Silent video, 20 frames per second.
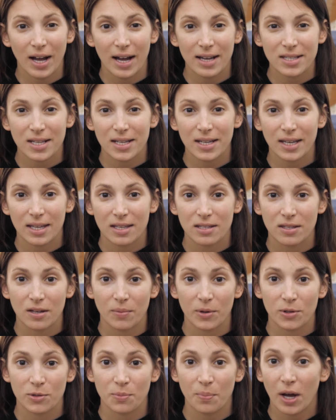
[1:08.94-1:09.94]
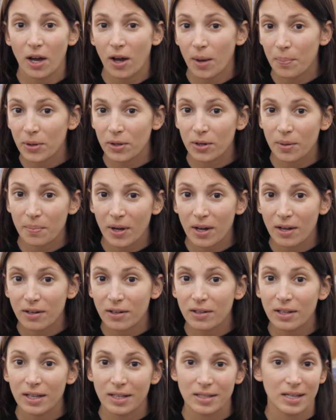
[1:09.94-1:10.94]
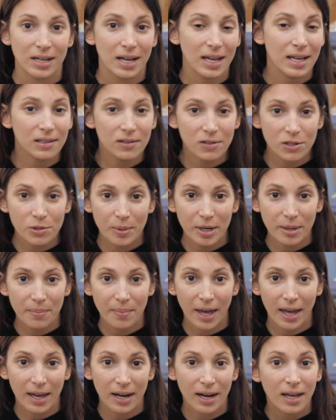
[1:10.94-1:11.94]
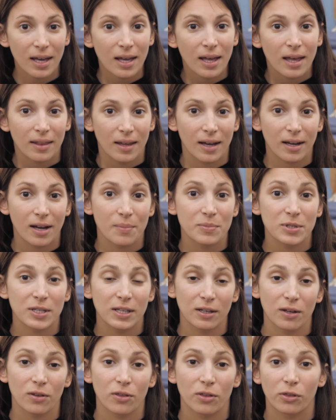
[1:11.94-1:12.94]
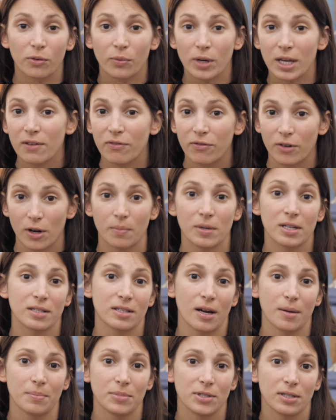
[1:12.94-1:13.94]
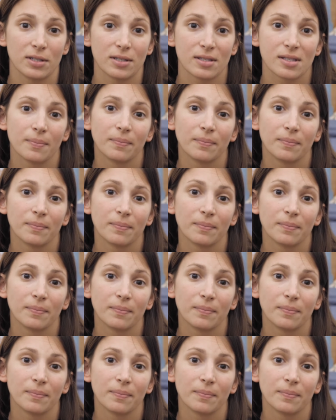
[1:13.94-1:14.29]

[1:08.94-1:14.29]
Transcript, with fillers: Classic is their most popular model. It's an inner spring bed that comes in 3 firmness options.